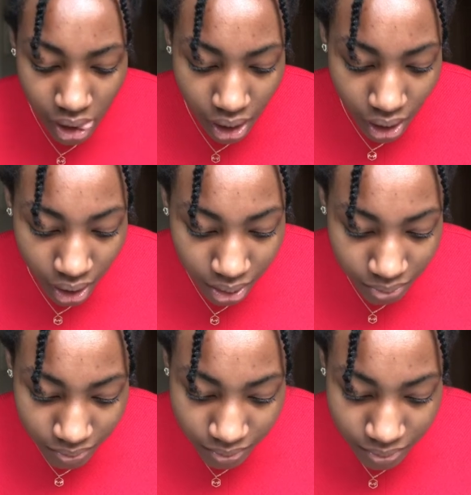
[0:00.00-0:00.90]

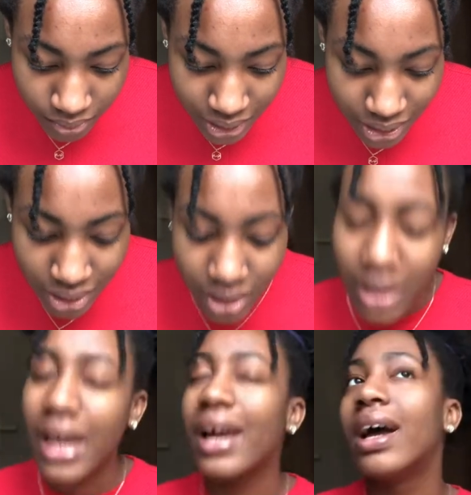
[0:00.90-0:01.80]
The
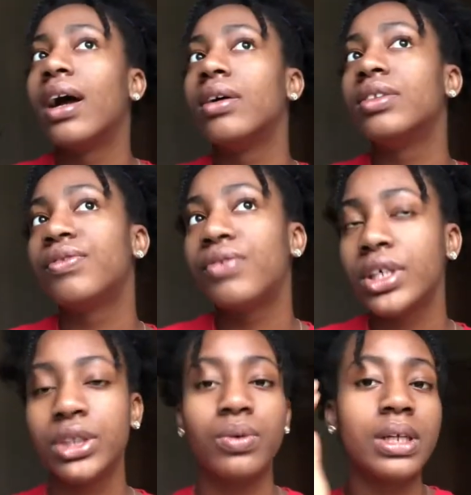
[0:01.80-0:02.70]

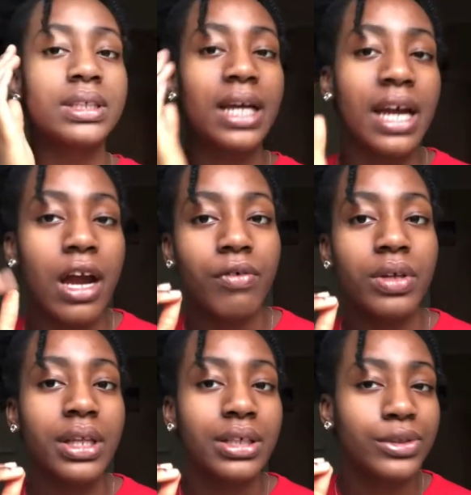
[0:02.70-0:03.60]
first one is that
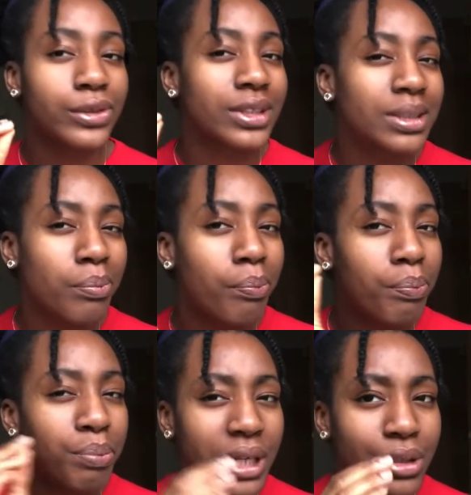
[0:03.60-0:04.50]
everything is just a
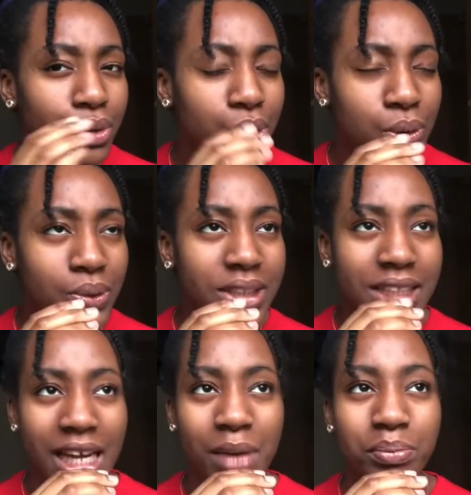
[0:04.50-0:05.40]
bit too
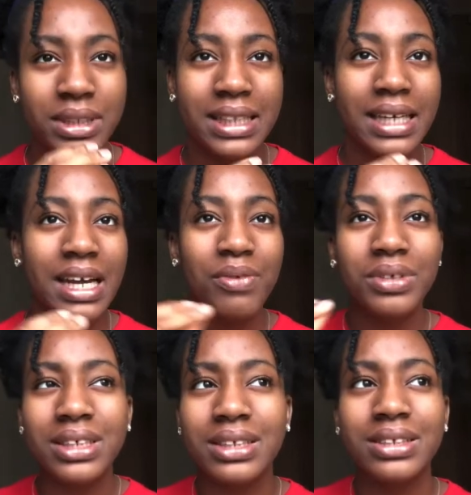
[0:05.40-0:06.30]
snappy. Like
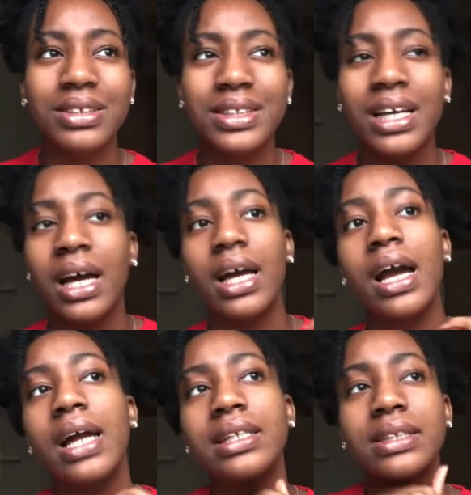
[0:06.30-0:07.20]
everything is just,
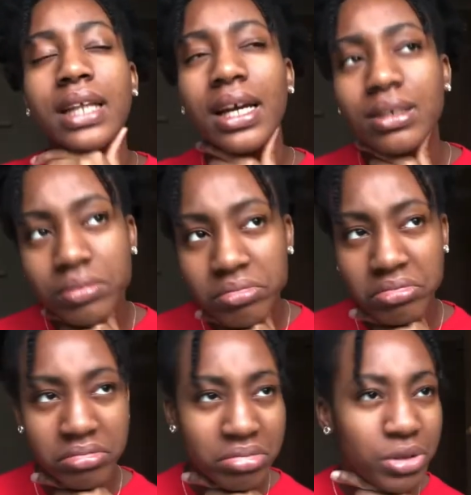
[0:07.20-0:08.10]
and it's like,
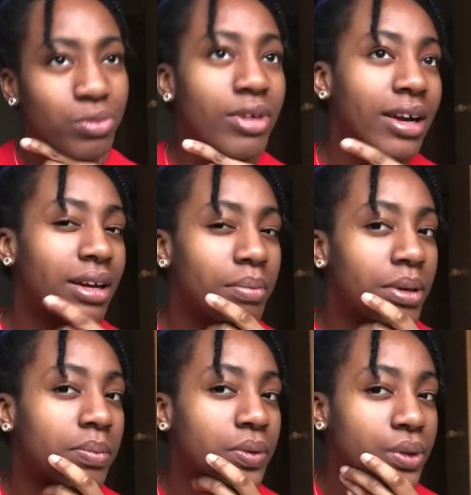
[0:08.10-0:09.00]
do regular
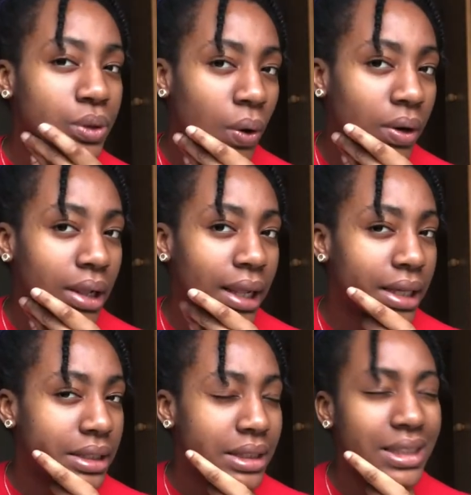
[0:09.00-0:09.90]
people talk
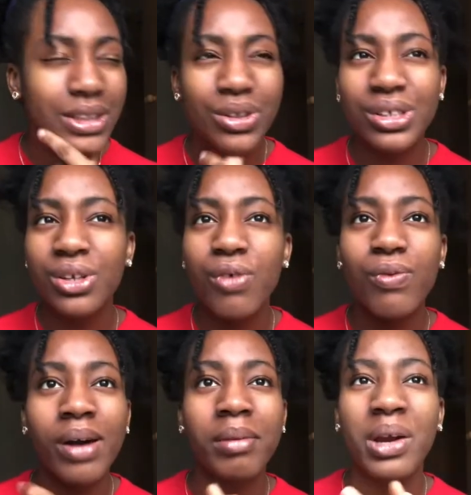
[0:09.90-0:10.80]
like this? It's not enough
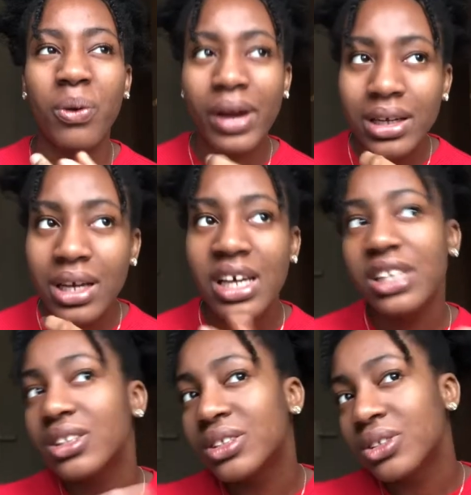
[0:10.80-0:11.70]
where I'm annoyed.
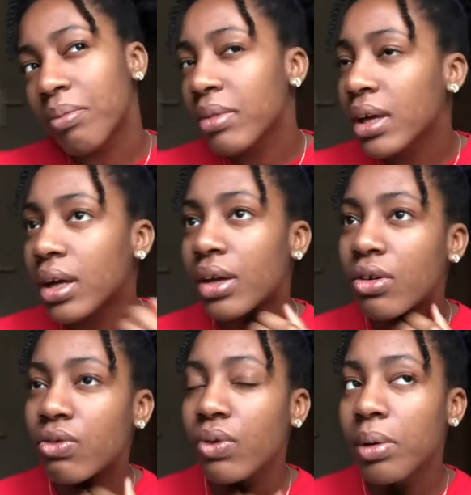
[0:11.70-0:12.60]
It's just something
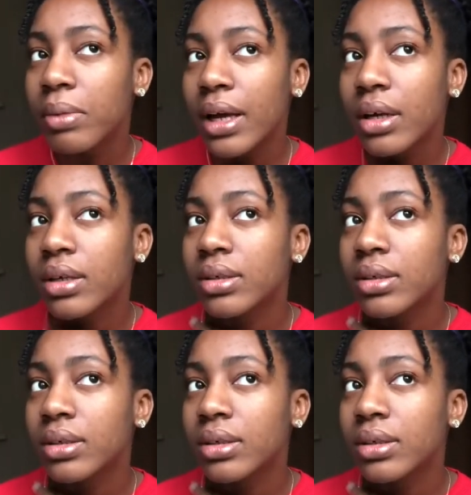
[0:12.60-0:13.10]
enough where I'm like,